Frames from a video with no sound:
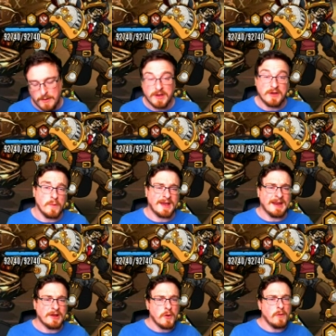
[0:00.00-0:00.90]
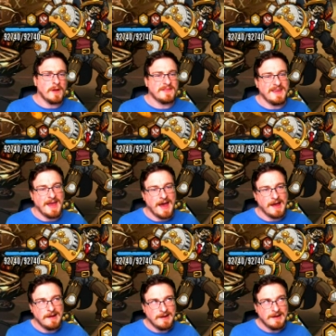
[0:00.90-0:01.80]
We, we're going to call it the, uh,
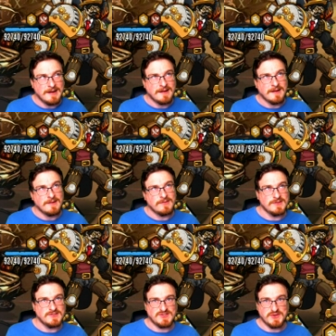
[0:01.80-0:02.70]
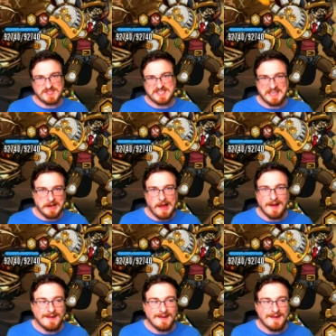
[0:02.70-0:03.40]
the Zeus Killer.